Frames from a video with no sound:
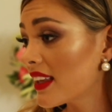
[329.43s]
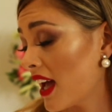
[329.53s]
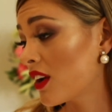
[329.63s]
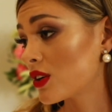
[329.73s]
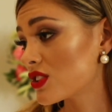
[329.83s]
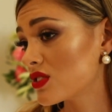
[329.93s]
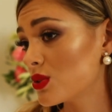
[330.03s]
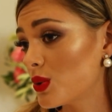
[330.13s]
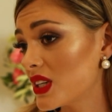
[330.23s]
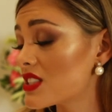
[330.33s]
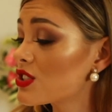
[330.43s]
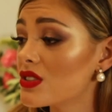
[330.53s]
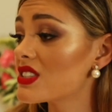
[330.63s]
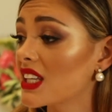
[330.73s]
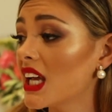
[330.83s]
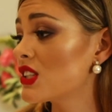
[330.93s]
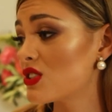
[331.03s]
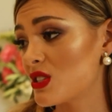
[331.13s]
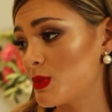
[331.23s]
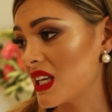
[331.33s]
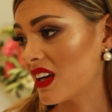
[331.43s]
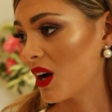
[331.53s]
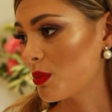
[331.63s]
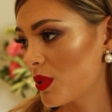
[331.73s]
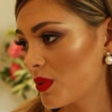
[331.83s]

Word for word: cannot or is too scared to speak up.